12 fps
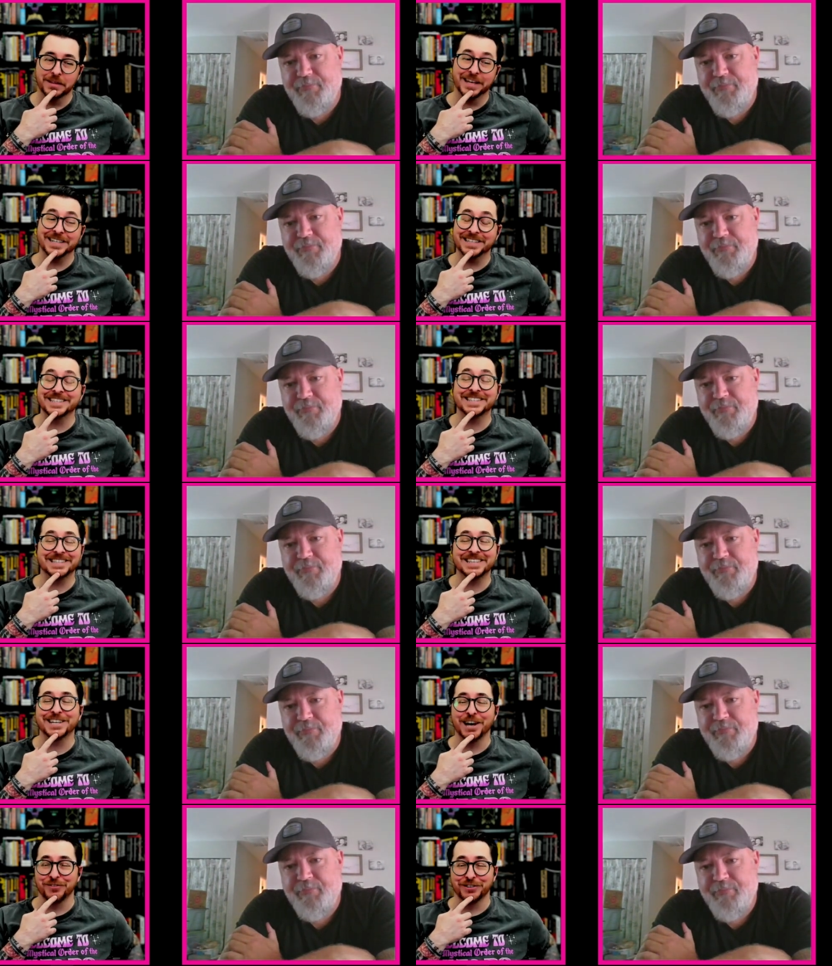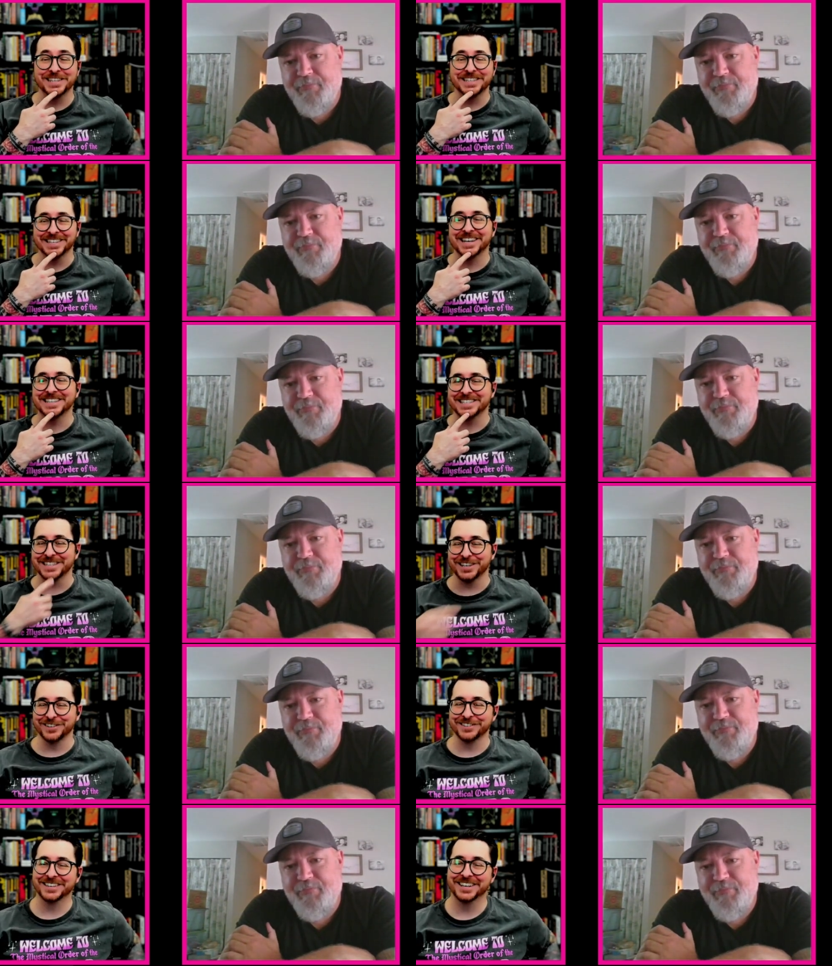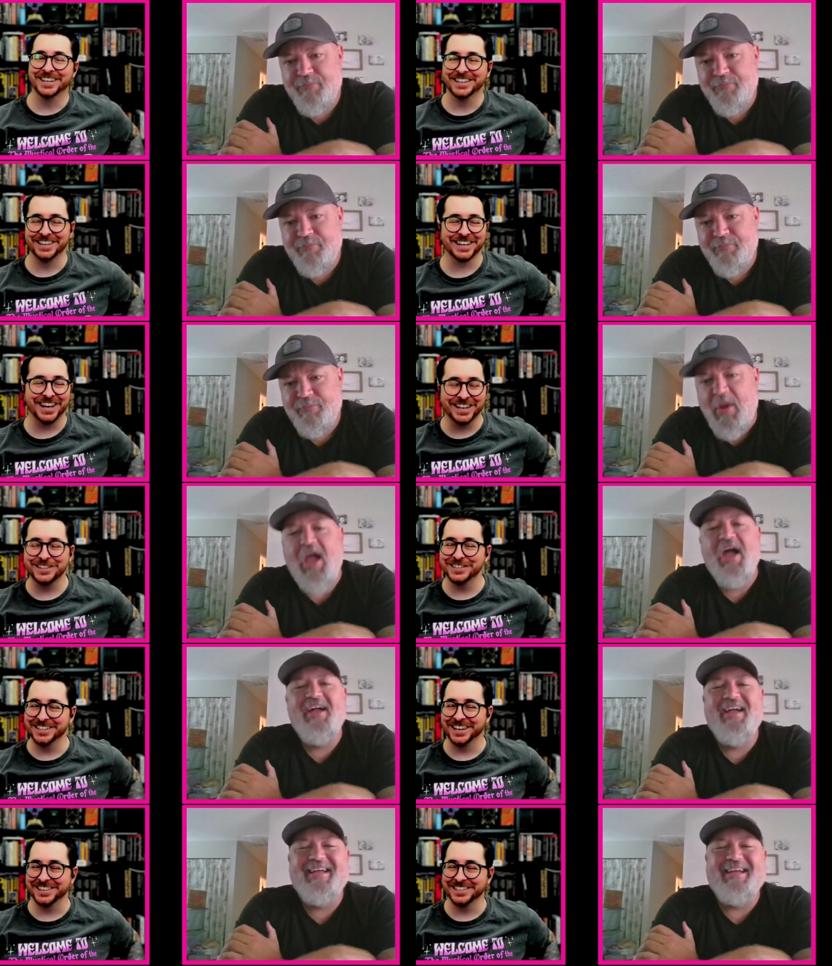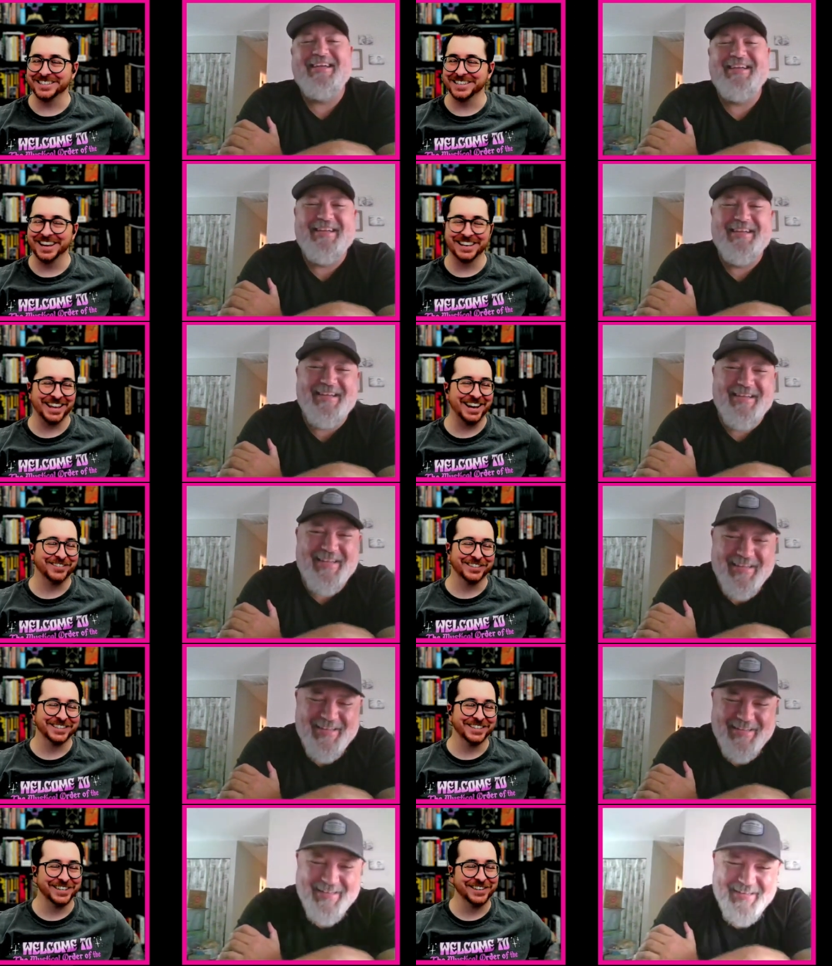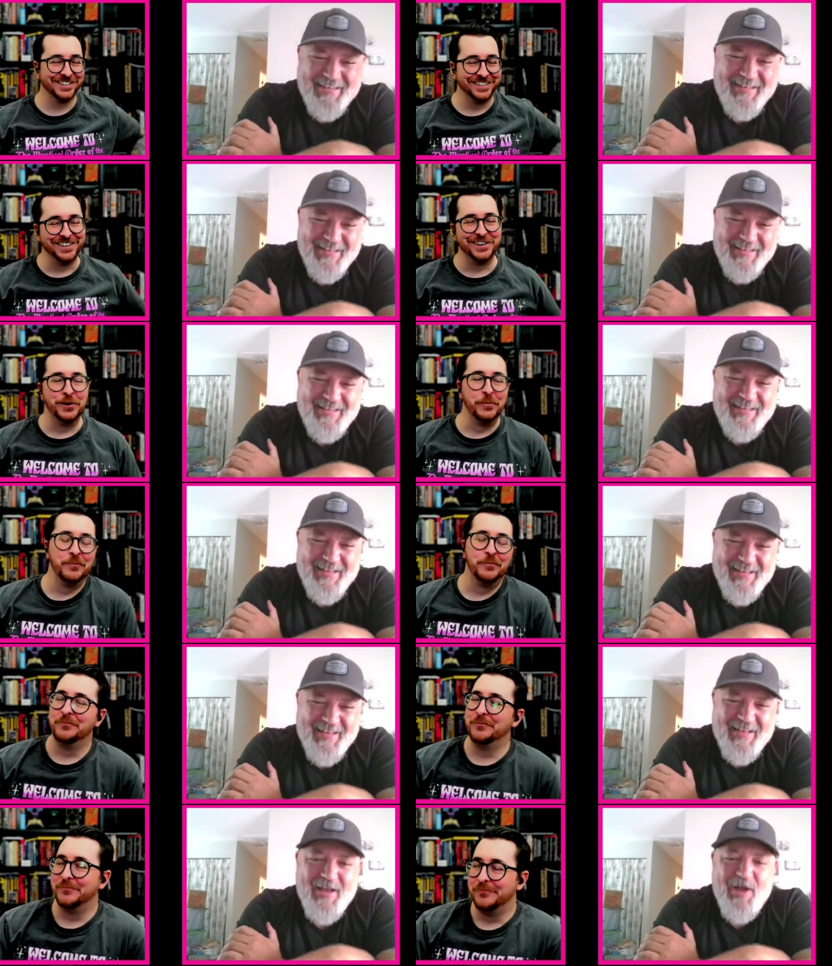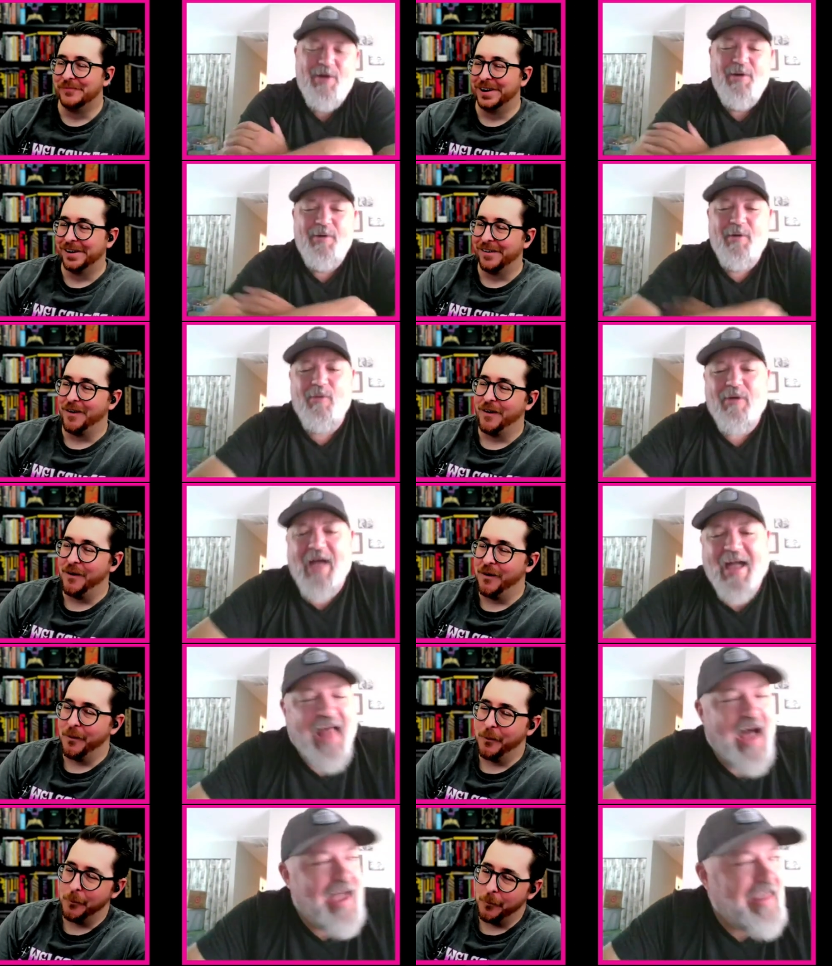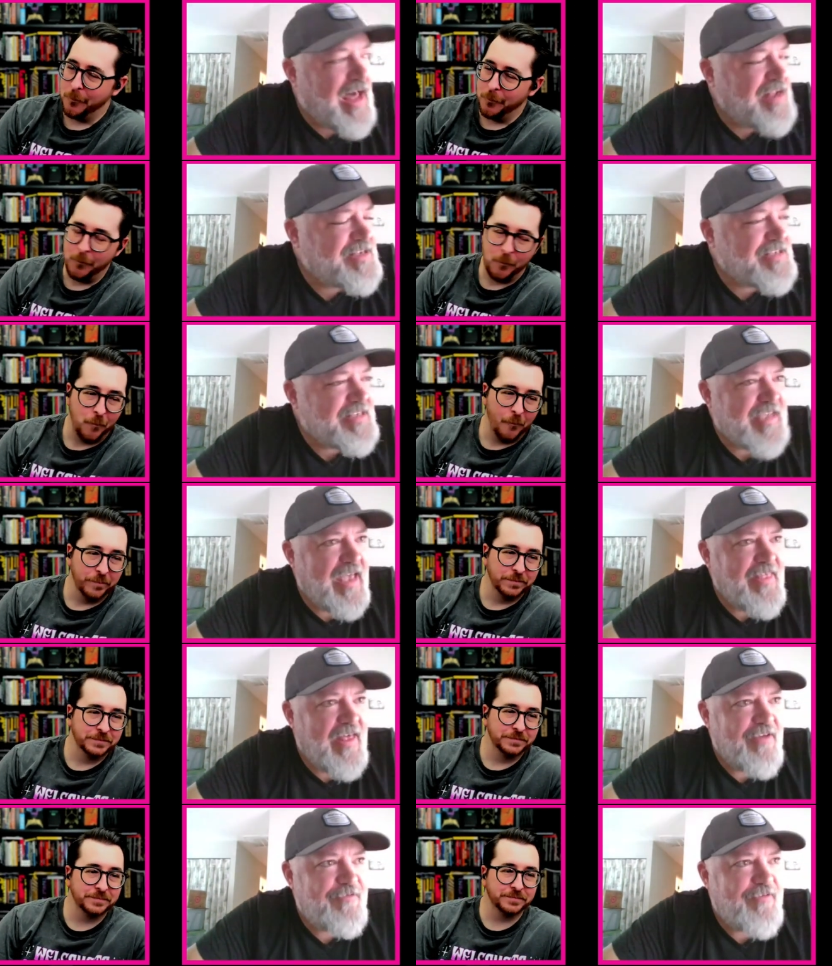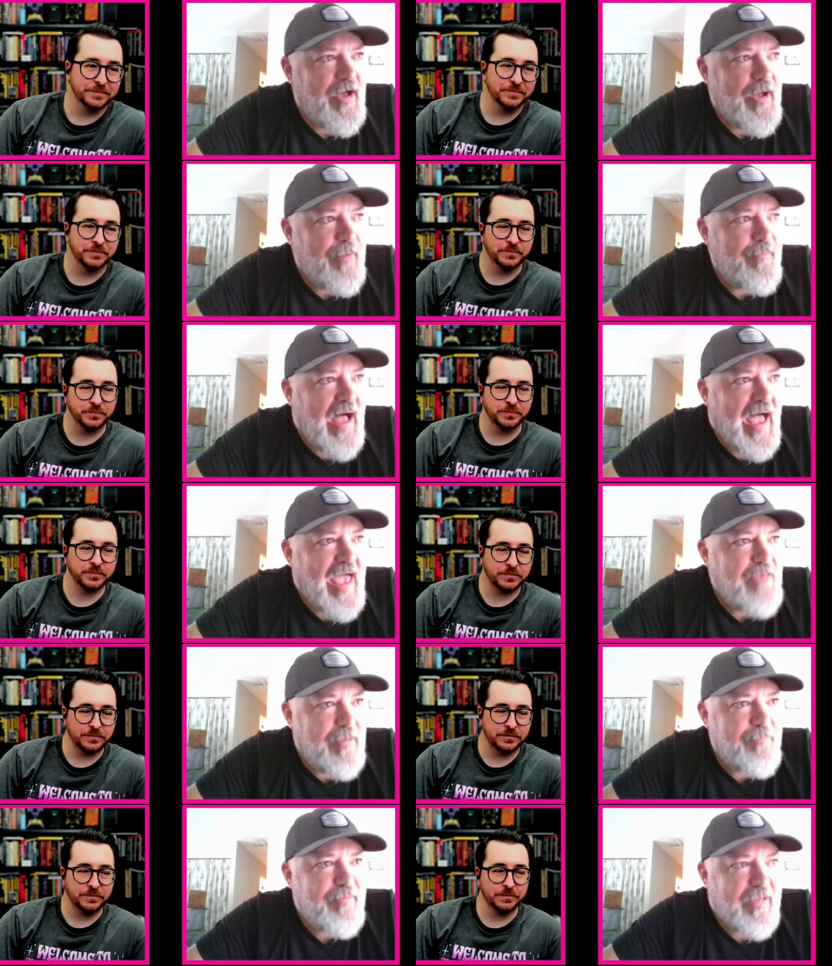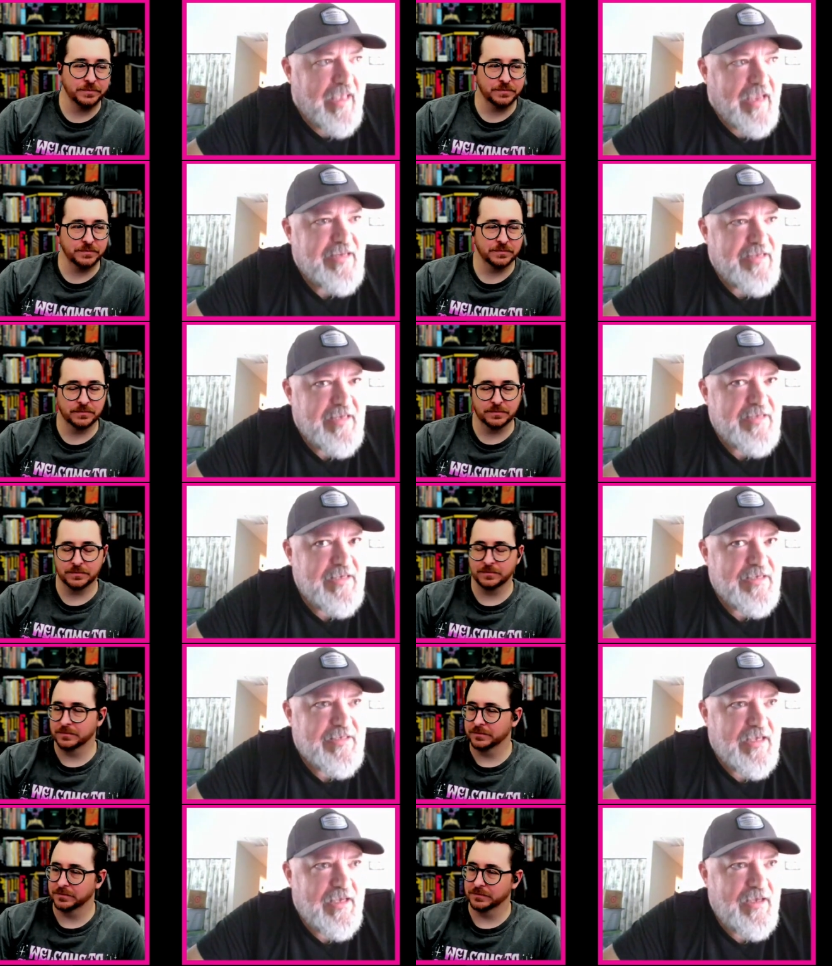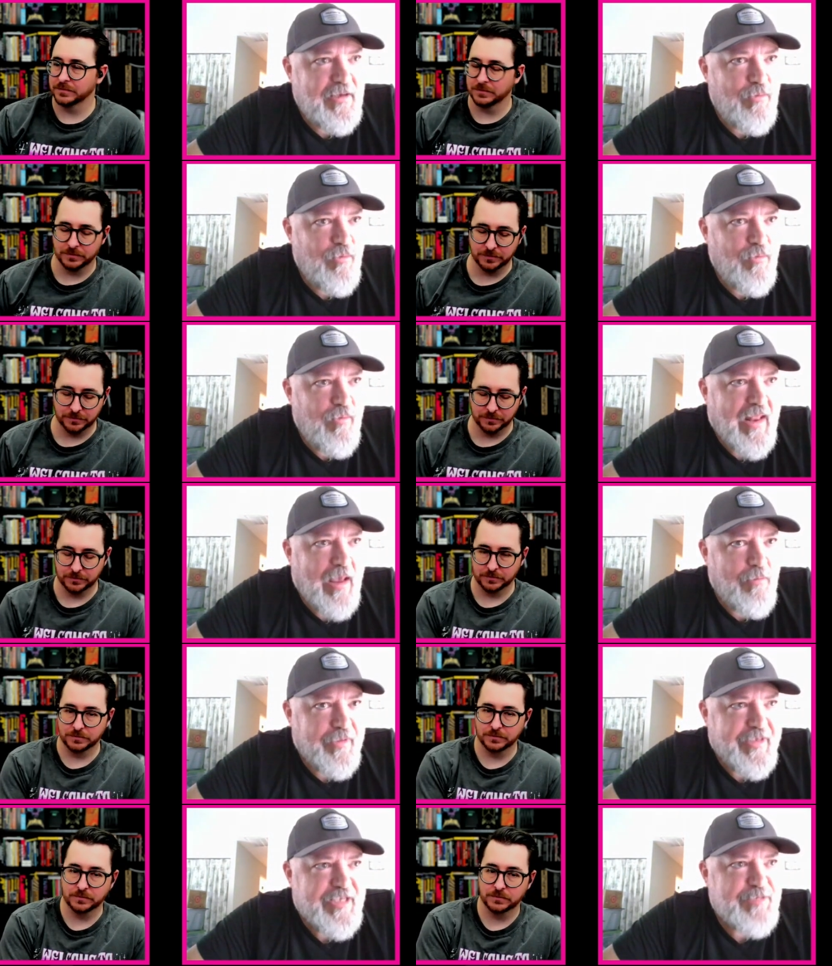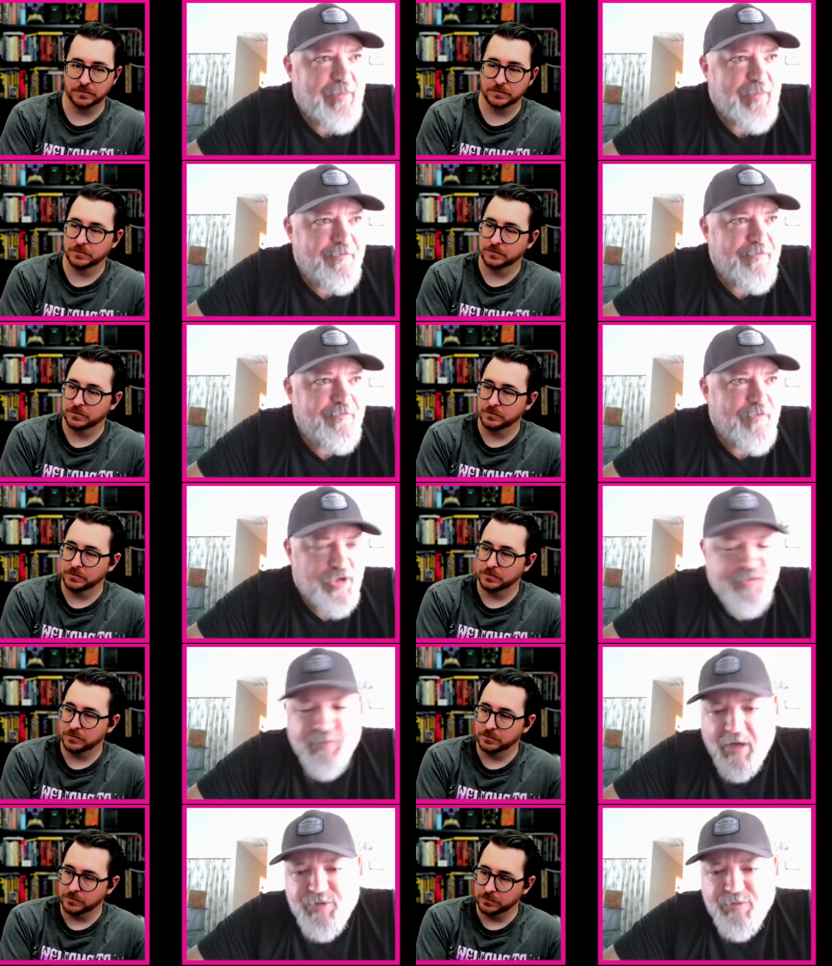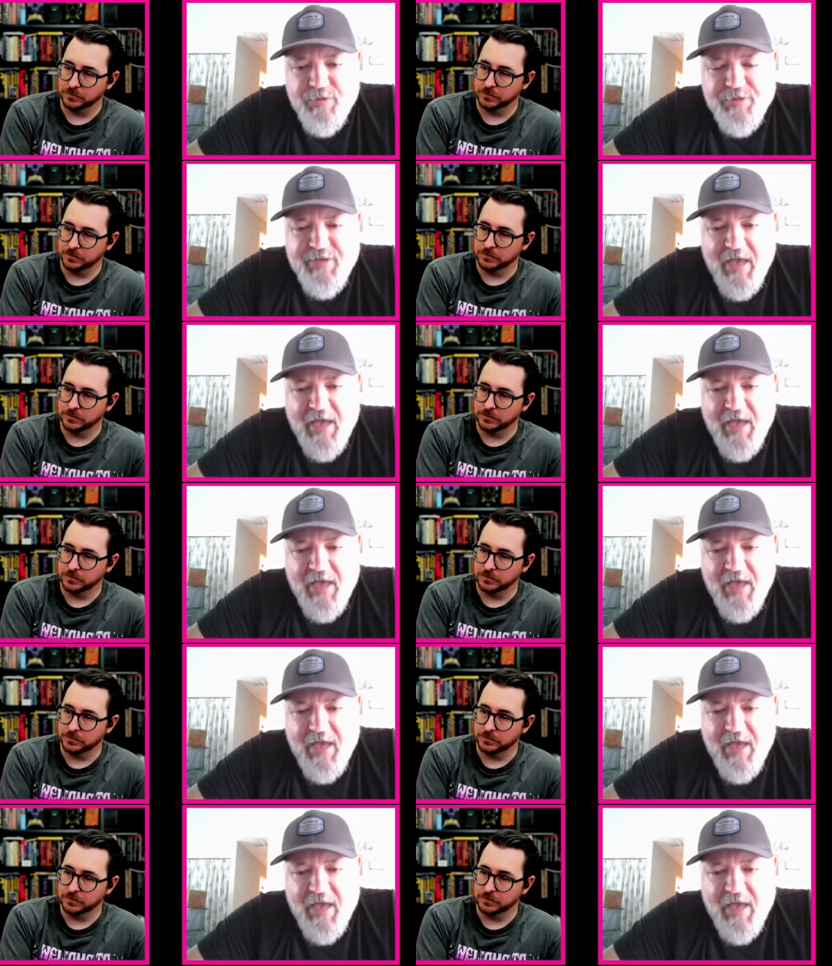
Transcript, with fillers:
Speaker 1: that DCC cover is nice though. Like I could, I could snag that one, you know?
Speaker 2: Well, I can, I can honestly say that if um, I had been playing DCC when I released my first modules,